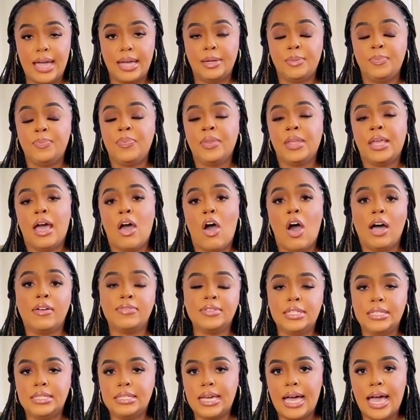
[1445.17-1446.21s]
no matter my
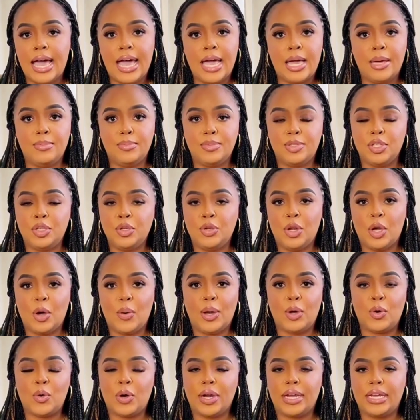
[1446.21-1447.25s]
status.
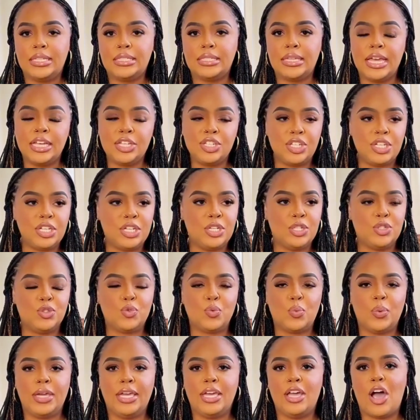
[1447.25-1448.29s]
My
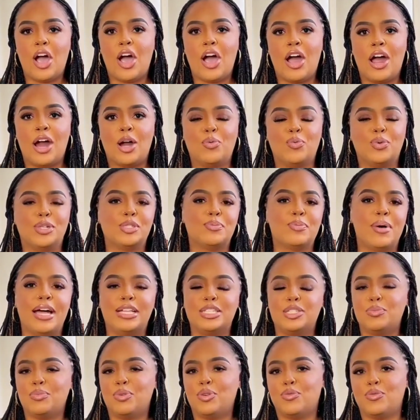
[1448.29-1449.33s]
values don't depend on
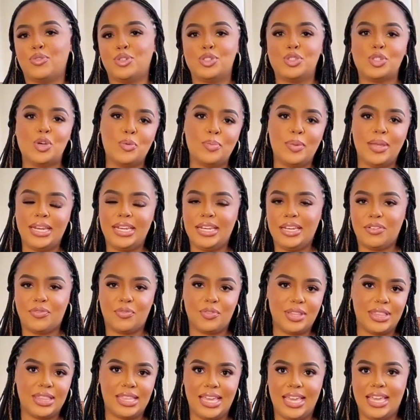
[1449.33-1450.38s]
my relationship
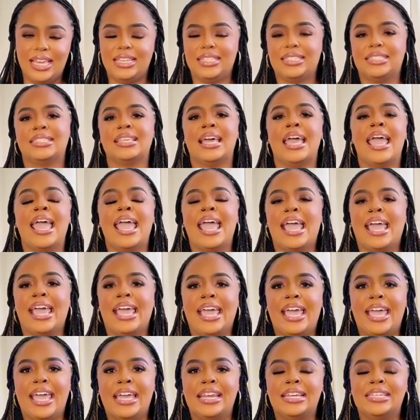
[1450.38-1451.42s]
status."
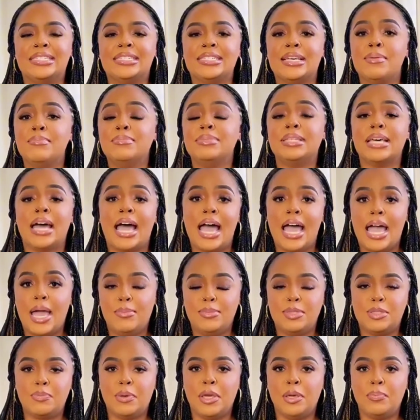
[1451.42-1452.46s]
Her response
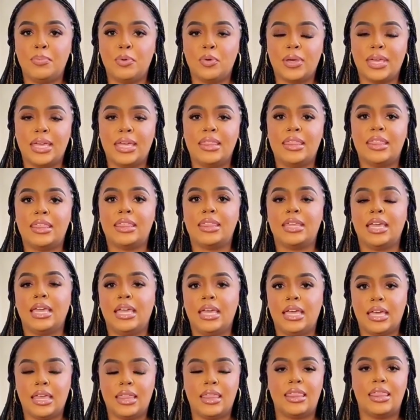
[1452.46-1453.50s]
reflects the deeper
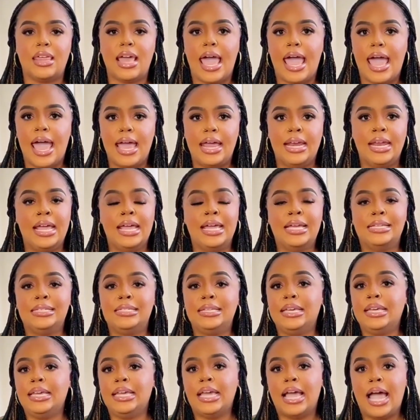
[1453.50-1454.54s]
truth.
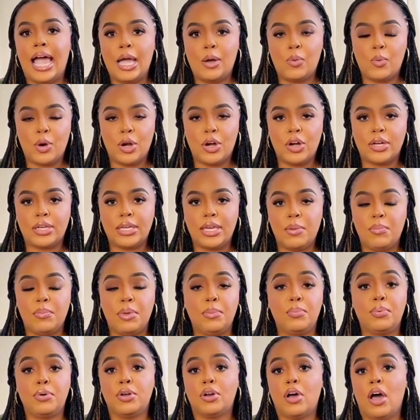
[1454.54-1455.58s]
Her refusal
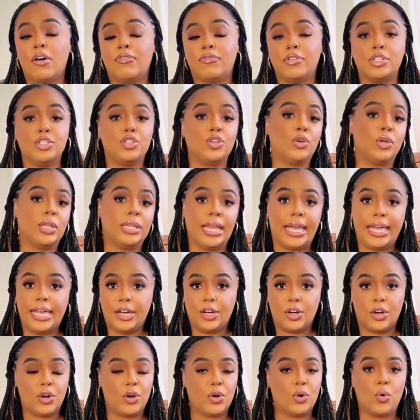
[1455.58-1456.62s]
wasn't about her
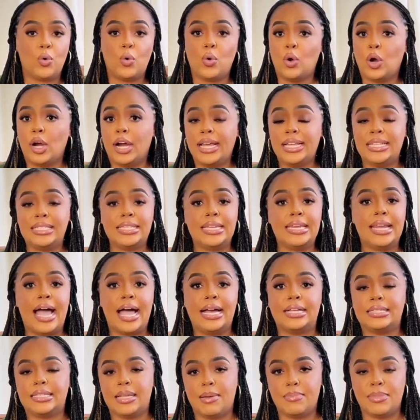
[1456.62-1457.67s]
husband.
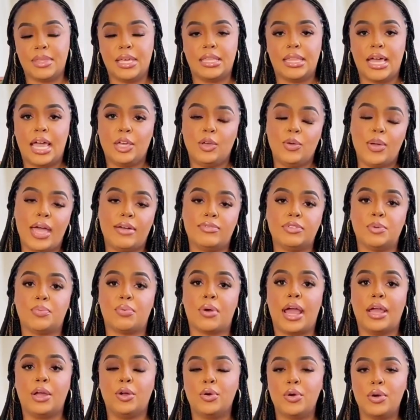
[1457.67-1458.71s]
It was about her
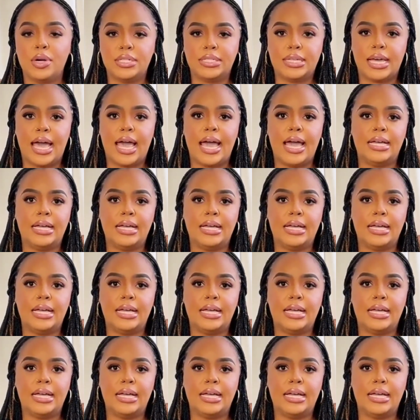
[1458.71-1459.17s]
self-worth.